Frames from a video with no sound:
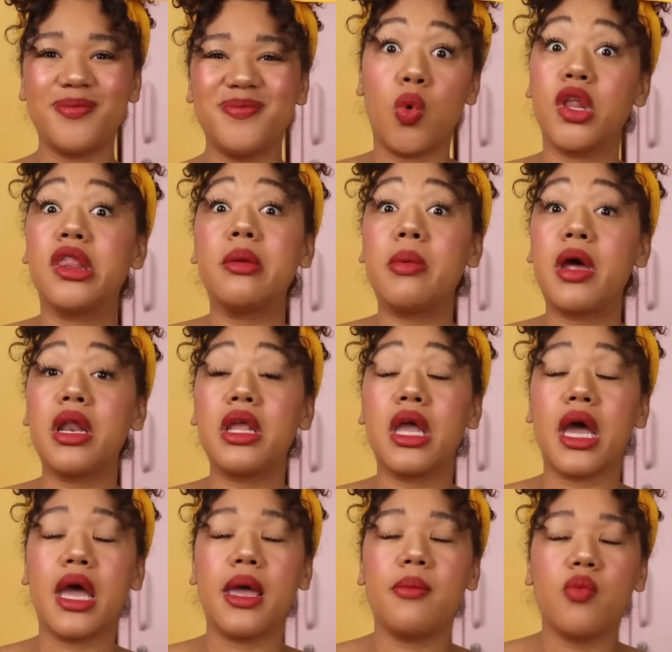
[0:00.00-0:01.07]
Once upon a
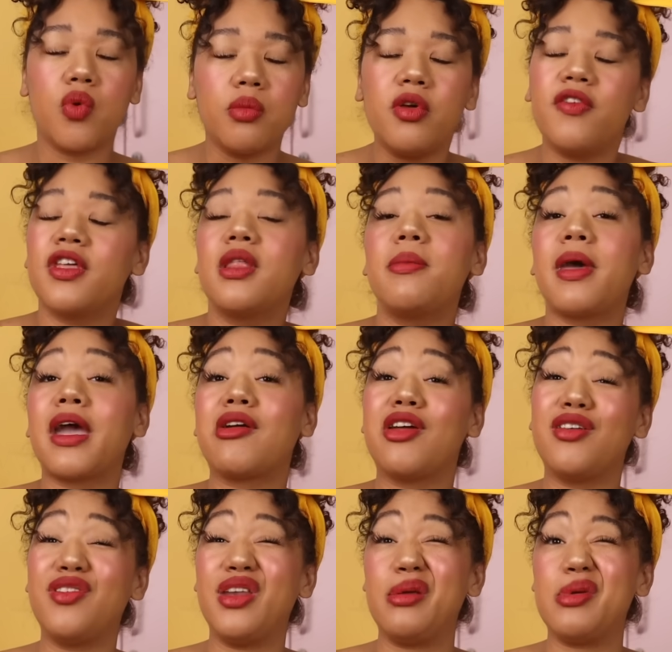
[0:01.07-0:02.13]
time, removing the background
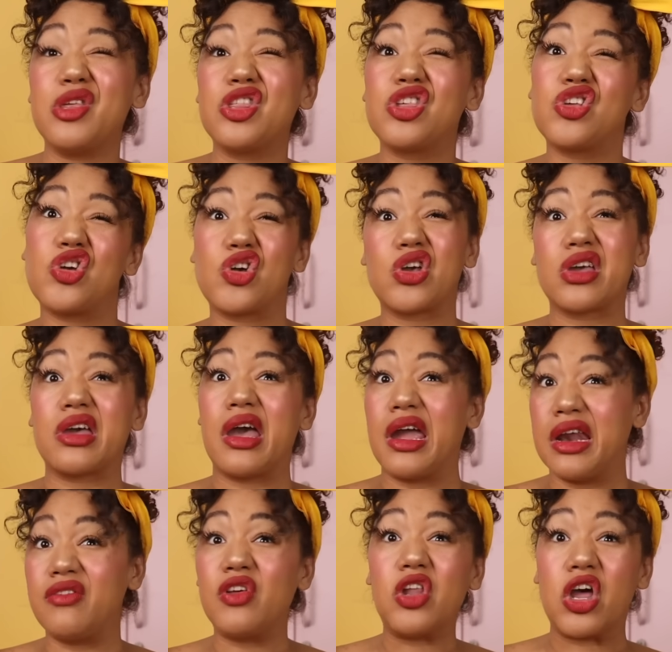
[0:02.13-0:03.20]
of an image took
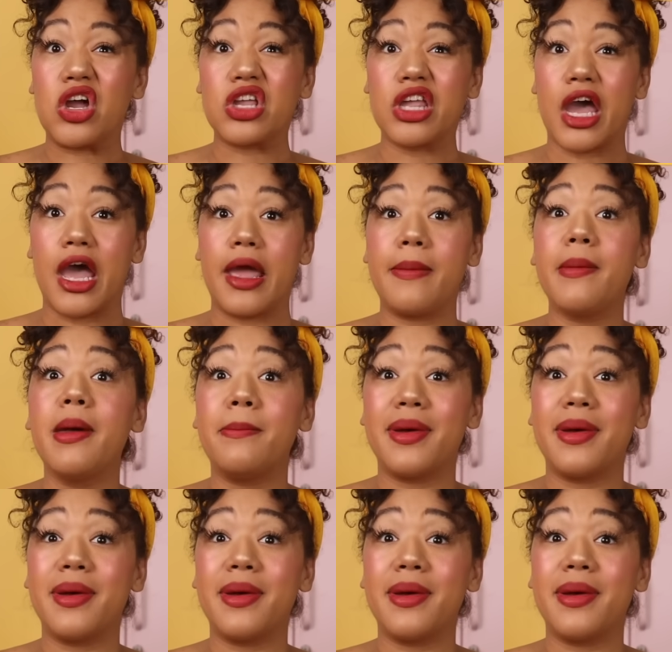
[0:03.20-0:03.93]
kind of a long time,